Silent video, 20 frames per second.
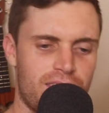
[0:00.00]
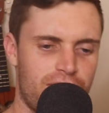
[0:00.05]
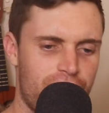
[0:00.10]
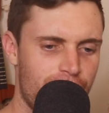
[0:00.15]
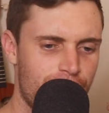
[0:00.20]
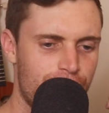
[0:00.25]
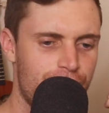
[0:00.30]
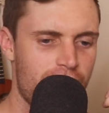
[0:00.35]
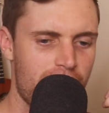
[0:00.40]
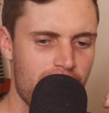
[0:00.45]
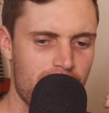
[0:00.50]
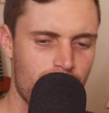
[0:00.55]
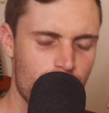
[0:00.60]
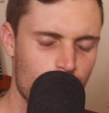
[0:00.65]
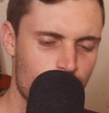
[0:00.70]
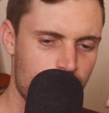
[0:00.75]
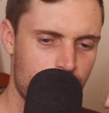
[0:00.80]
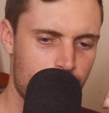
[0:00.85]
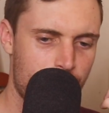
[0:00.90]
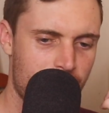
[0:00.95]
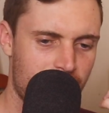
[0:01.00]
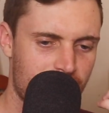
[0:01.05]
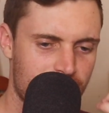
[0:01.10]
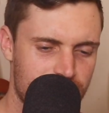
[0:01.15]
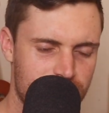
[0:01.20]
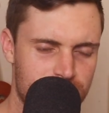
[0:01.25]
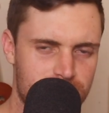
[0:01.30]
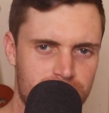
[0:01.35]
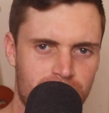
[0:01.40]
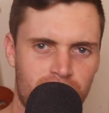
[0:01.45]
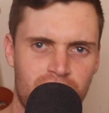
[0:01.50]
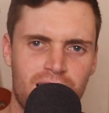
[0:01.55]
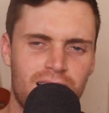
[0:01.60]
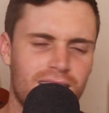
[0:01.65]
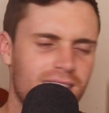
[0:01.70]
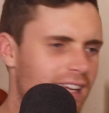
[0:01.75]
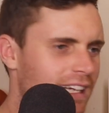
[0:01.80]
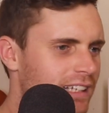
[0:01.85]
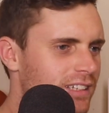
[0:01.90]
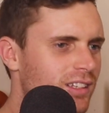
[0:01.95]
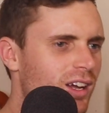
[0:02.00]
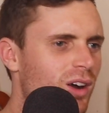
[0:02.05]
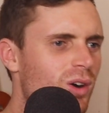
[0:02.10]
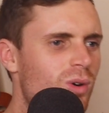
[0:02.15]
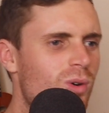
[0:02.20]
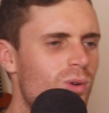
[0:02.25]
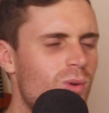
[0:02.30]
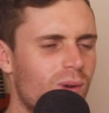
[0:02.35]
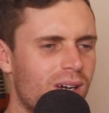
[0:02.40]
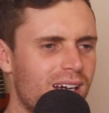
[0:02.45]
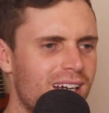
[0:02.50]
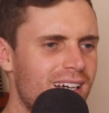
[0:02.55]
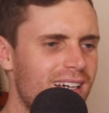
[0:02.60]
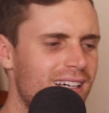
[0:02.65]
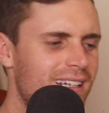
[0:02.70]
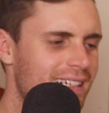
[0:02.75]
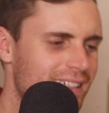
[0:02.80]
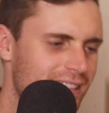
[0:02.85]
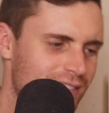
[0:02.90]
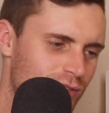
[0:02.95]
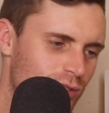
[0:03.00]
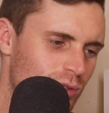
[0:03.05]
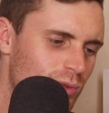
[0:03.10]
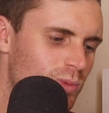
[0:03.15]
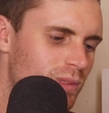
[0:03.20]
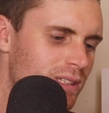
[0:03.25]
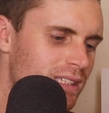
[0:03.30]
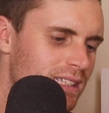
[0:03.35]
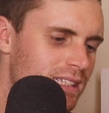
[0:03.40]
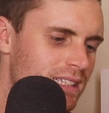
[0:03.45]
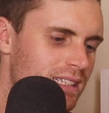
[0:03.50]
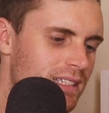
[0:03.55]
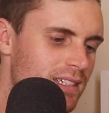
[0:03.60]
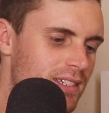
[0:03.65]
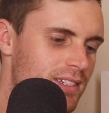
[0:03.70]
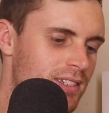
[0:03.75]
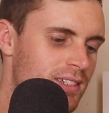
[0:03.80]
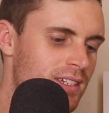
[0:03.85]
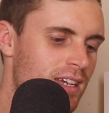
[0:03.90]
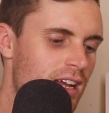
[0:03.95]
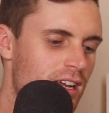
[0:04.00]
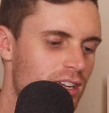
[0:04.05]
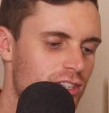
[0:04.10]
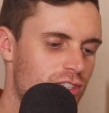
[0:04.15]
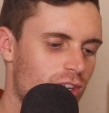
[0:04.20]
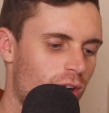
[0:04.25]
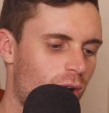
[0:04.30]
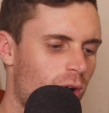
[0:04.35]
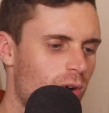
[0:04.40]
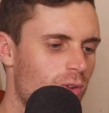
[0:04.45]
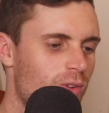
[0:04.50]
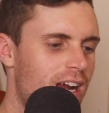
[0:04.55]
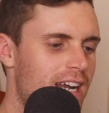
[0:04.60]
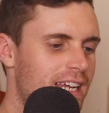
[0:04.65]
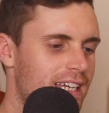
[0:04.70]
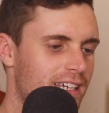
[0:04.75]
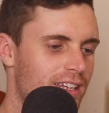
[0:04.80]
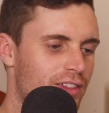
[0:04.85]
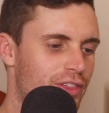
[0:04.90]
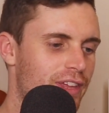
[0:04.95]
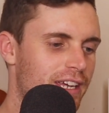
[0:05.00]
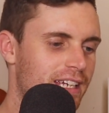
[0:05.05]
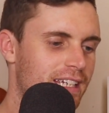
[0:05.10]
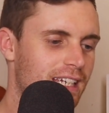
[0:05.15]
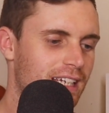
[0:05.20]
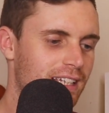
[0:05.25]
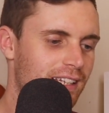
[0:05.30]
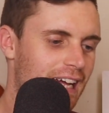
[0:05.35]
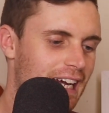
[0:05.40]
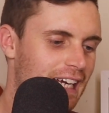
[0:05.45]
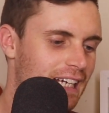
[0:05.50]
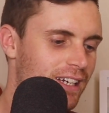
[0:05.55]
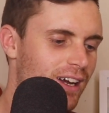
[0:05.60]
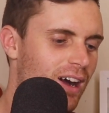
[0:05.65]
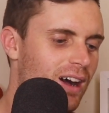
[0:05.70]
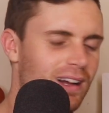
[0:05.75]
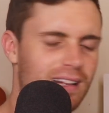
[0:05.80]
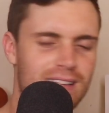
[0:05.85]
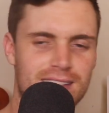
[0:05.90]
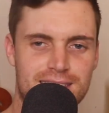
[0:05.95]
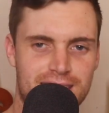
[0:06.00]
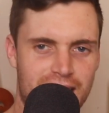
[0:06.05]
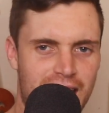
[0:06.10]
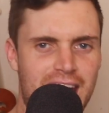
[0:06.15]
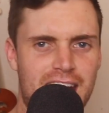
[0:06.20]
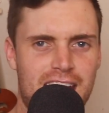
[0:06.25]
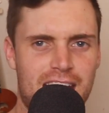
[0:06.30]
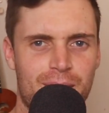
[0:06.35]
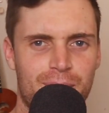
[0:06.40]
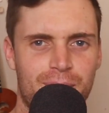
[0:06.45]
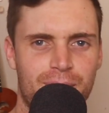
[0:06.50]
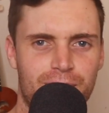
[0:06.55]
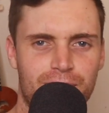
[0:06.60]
The very best, like no one ever was. So already you're thinking like, God damn.